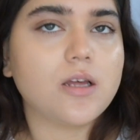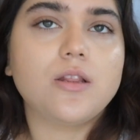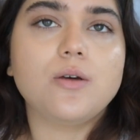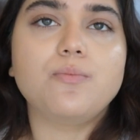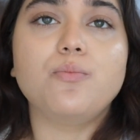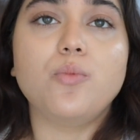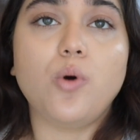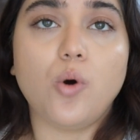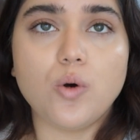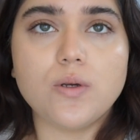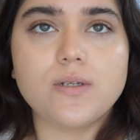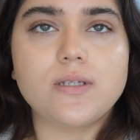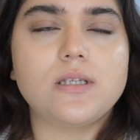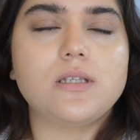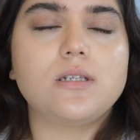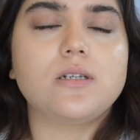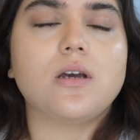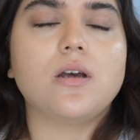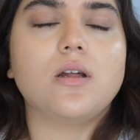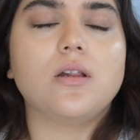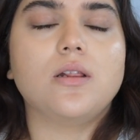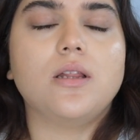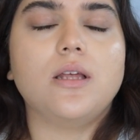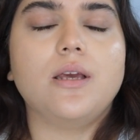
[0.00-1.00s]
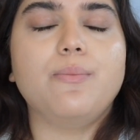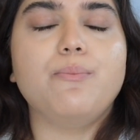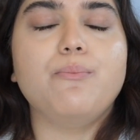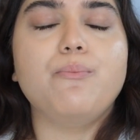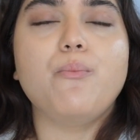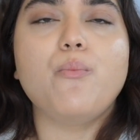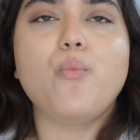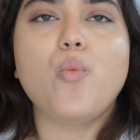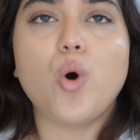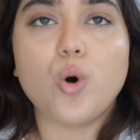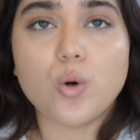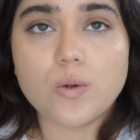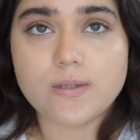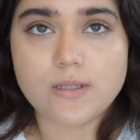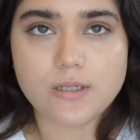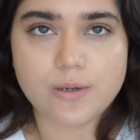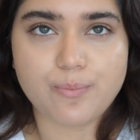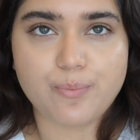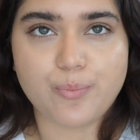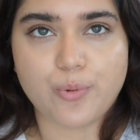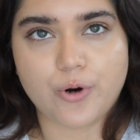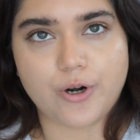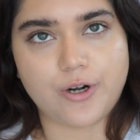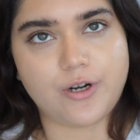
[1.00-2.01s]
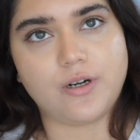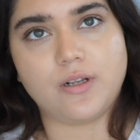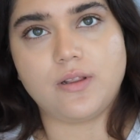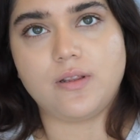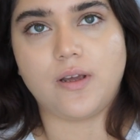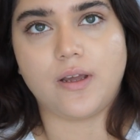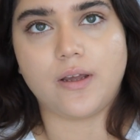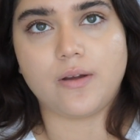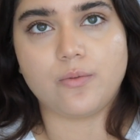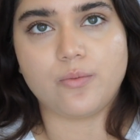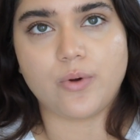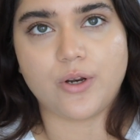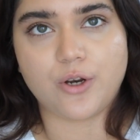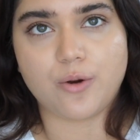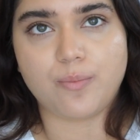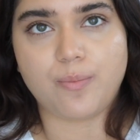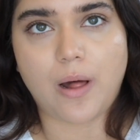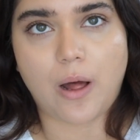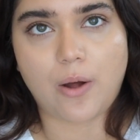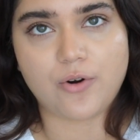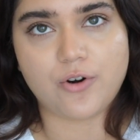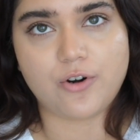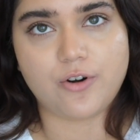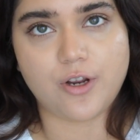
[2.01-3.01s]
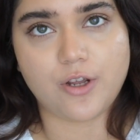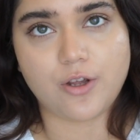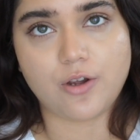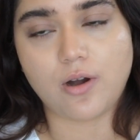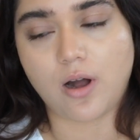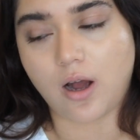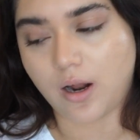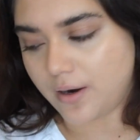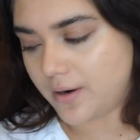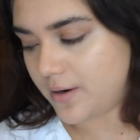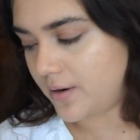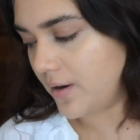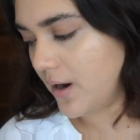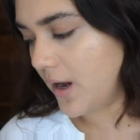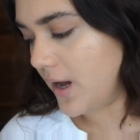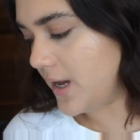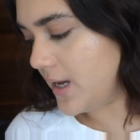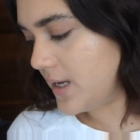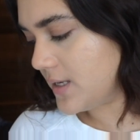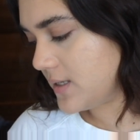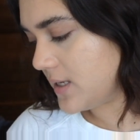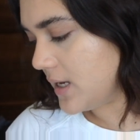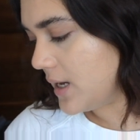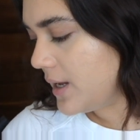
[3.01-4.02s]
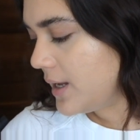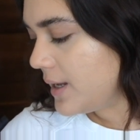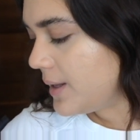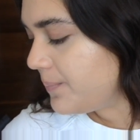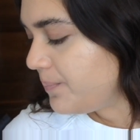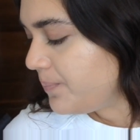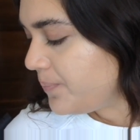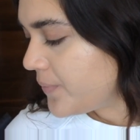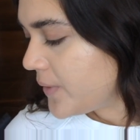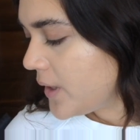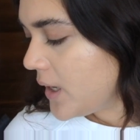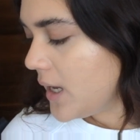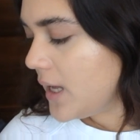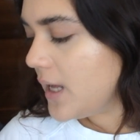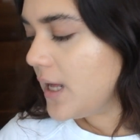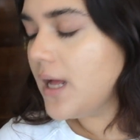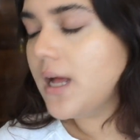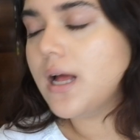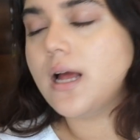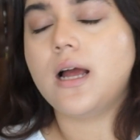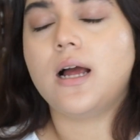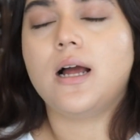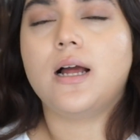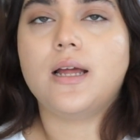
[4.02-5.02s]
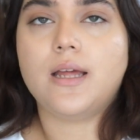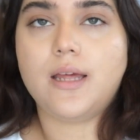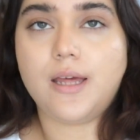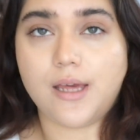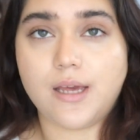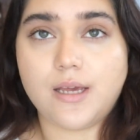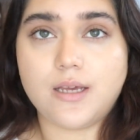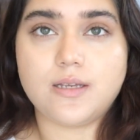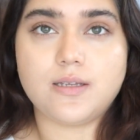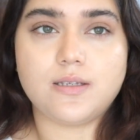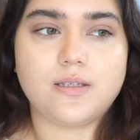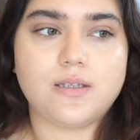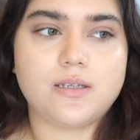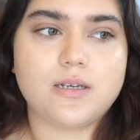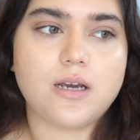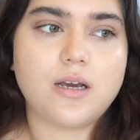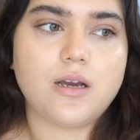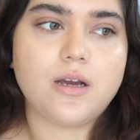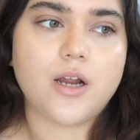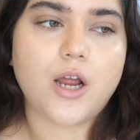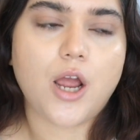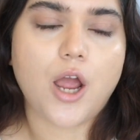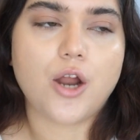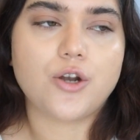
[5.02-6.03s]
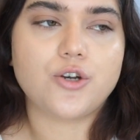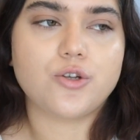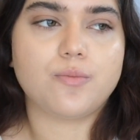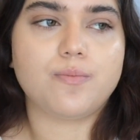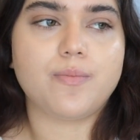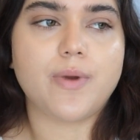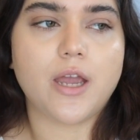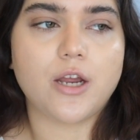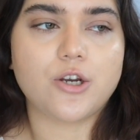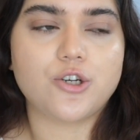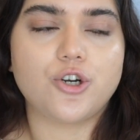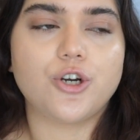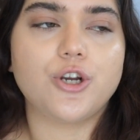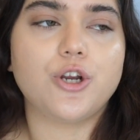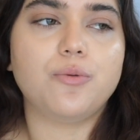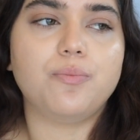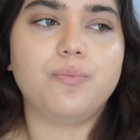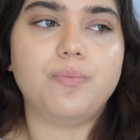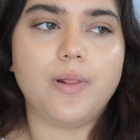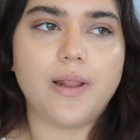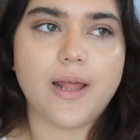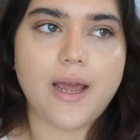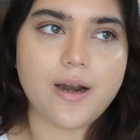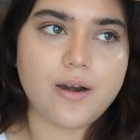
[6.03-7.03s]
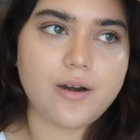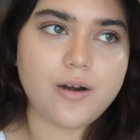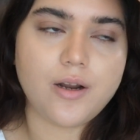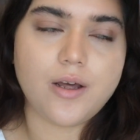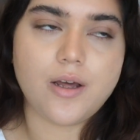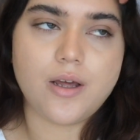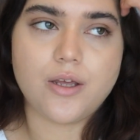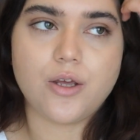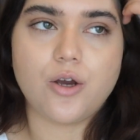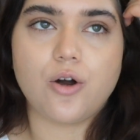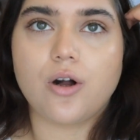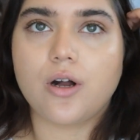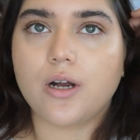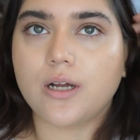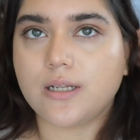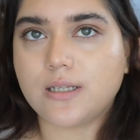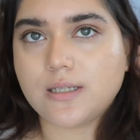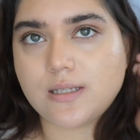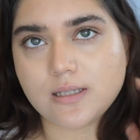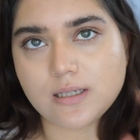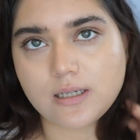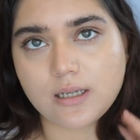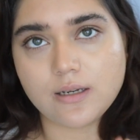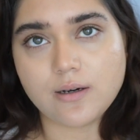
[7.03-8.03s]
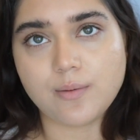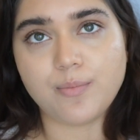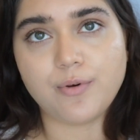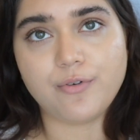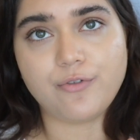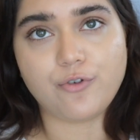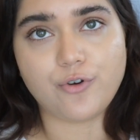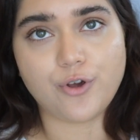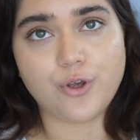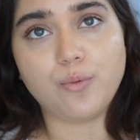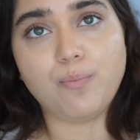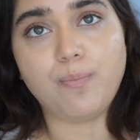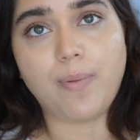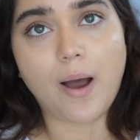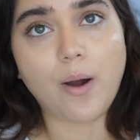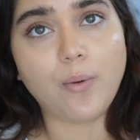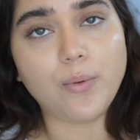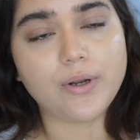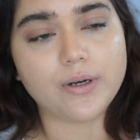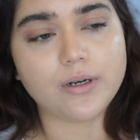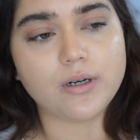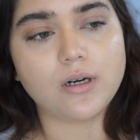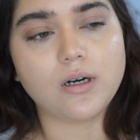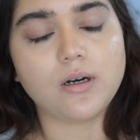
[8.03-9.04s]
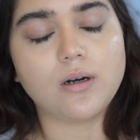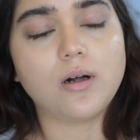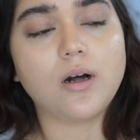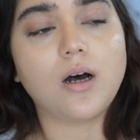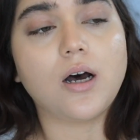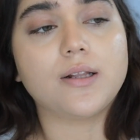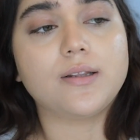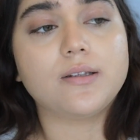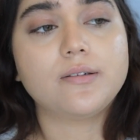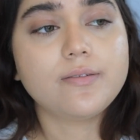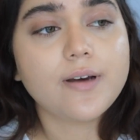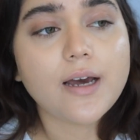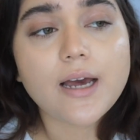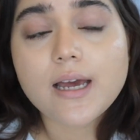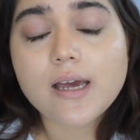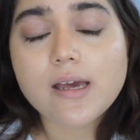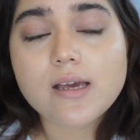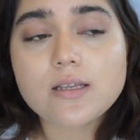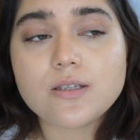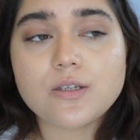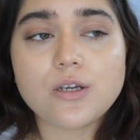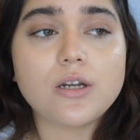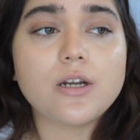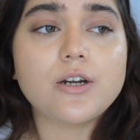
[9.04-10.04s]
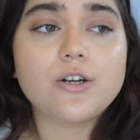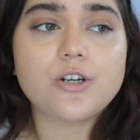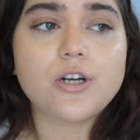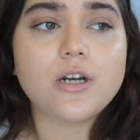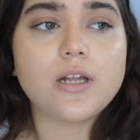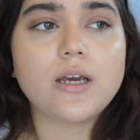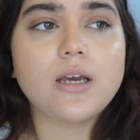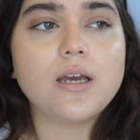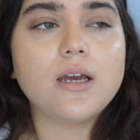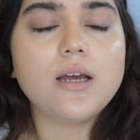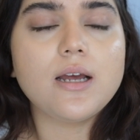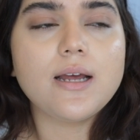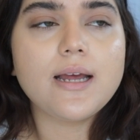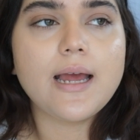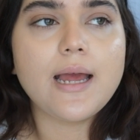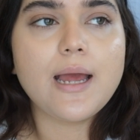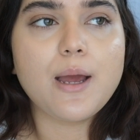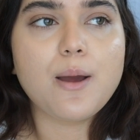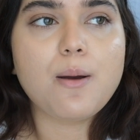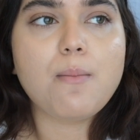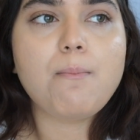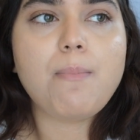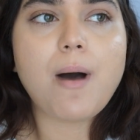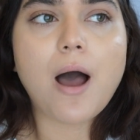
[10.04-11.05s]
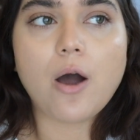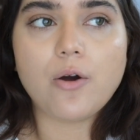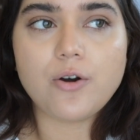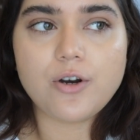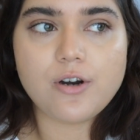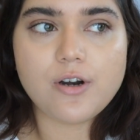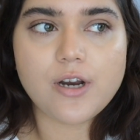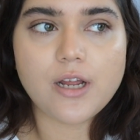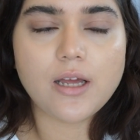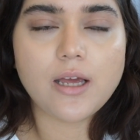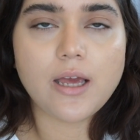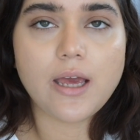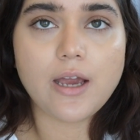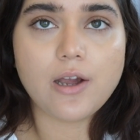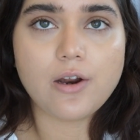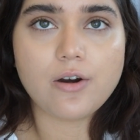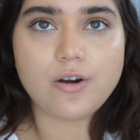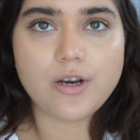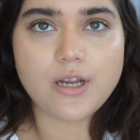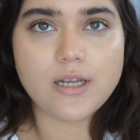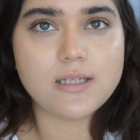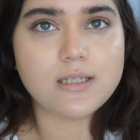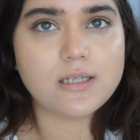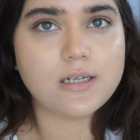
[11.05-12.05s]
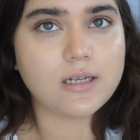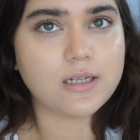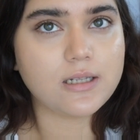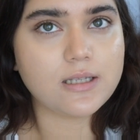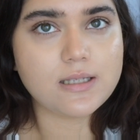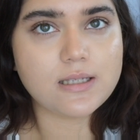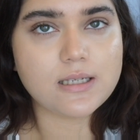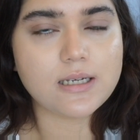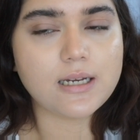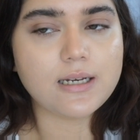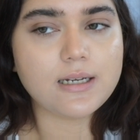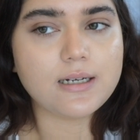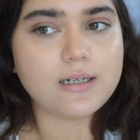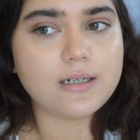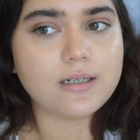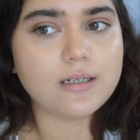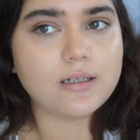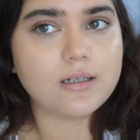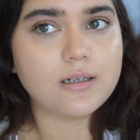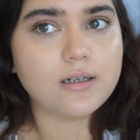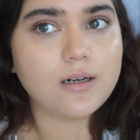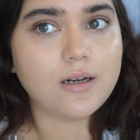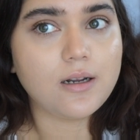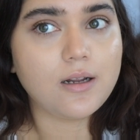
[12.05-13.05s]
The most important thing when you're powdering your under eyes is to make sure you blend your concealer before you powder. Otherwise, you're literally powdering a creased concealer.